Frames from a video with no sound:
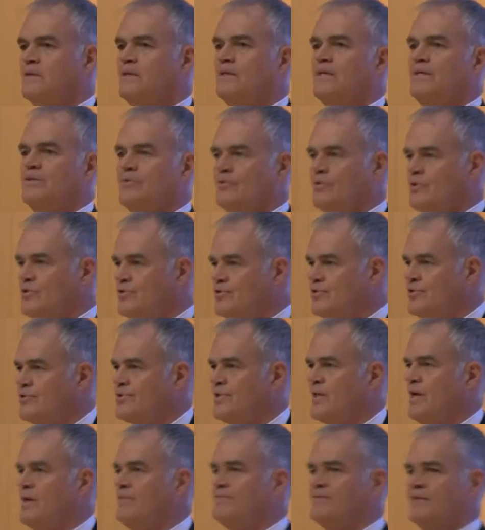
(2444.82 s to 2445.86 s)
Introduce
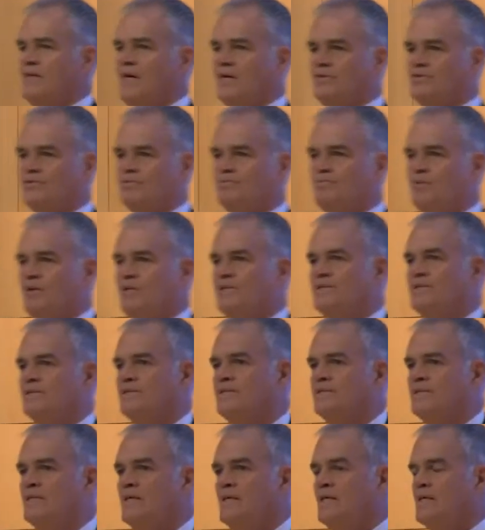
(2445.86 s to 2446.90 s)
yourself, announce your
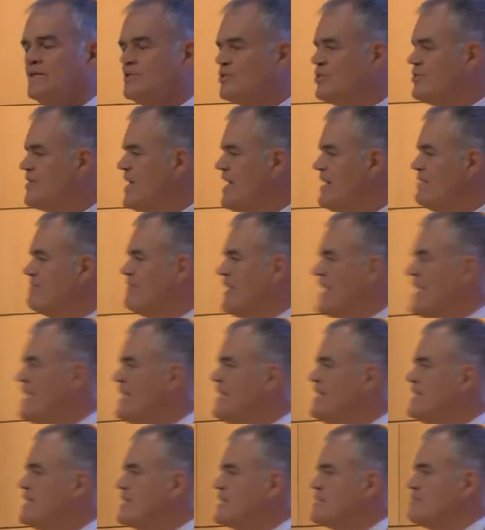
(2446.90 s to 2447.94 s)
presence. Do they have
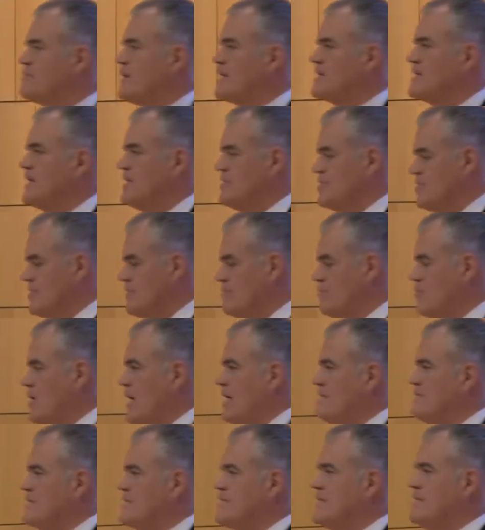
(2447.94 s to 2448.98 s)
any expectation of
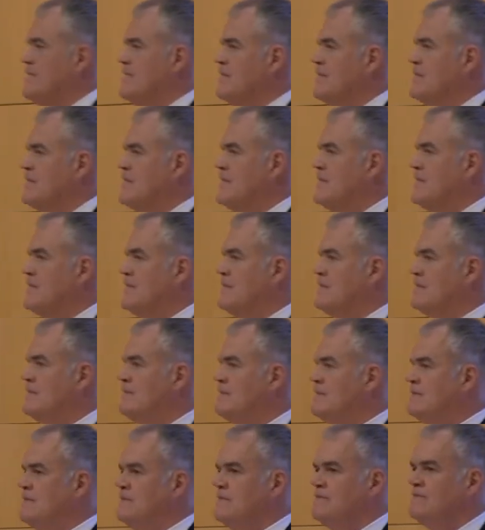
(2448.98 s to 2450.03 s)
privacy?
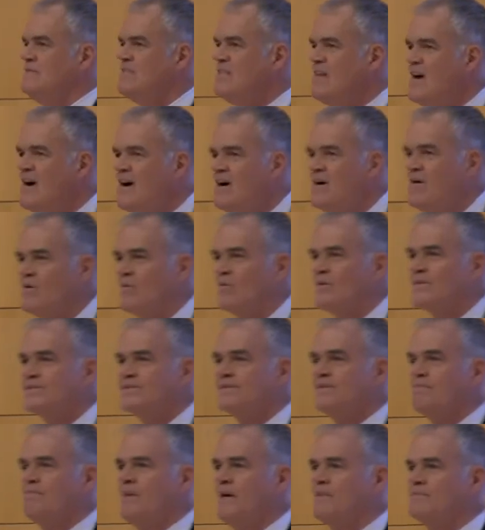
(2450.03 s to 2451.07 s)
No,
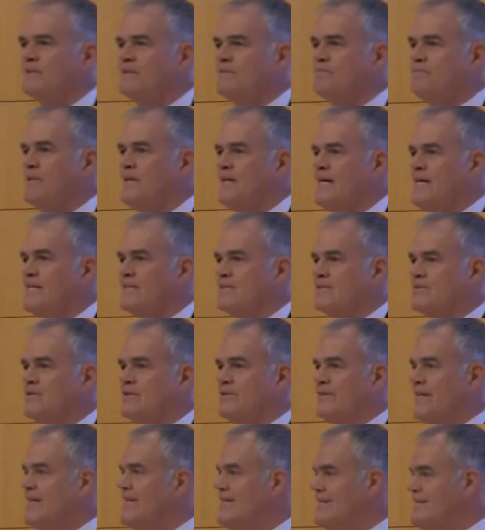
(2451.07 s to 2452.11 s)
this is a public place.
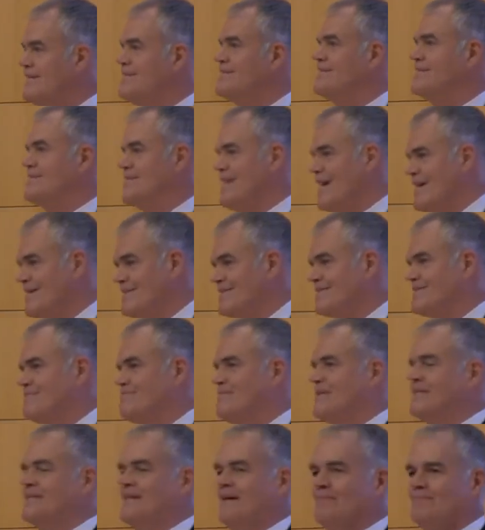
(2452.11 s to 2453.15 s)
Are they idiots? Yes,
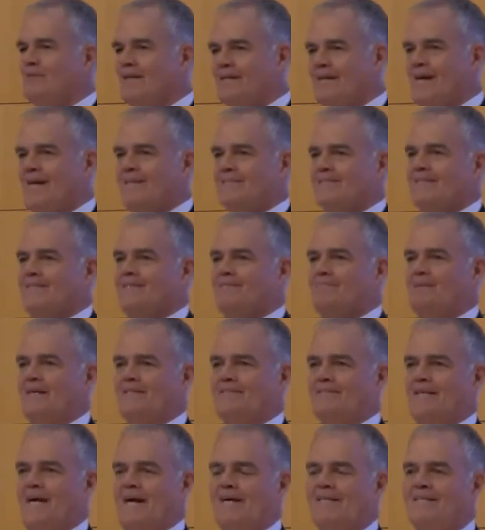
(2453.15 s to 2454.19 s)
but I'm not asking
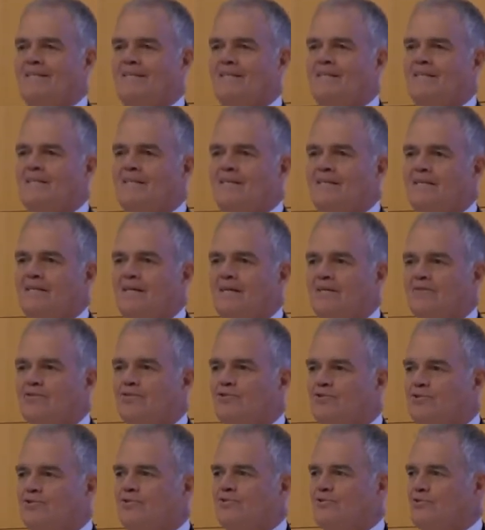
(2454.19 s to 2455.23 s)
about that. Yeah,
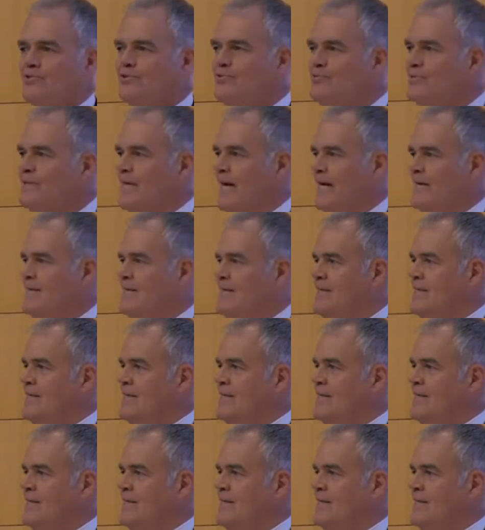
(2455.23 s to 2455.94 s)
you shouldn't do that.